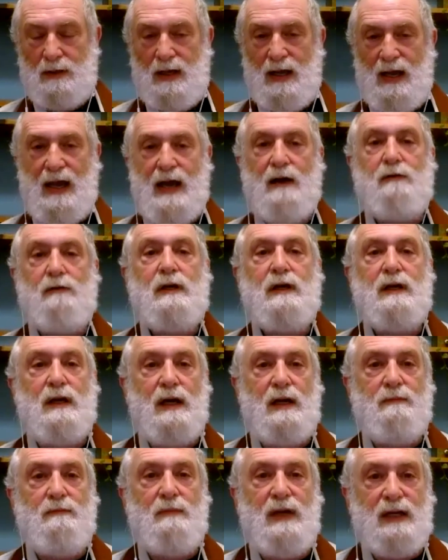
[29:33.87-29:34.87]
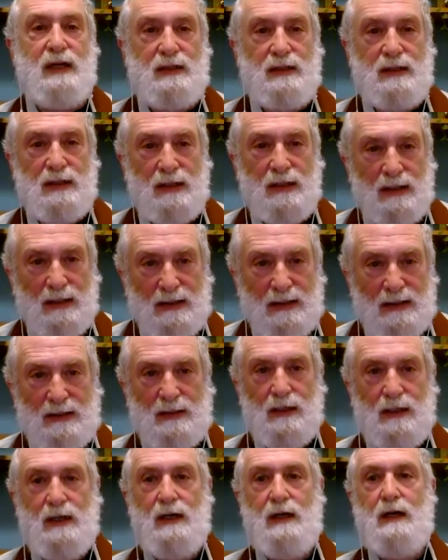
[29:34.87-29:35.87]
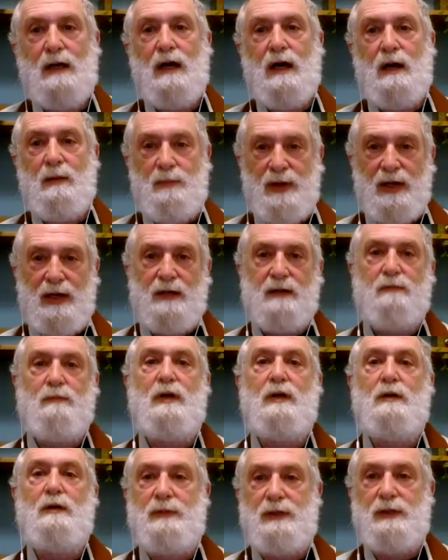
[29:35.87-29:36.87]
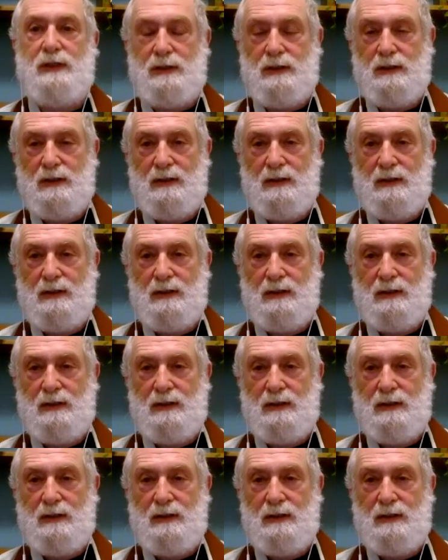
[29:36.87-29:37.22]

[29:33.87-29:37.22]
How can I make this a better moment?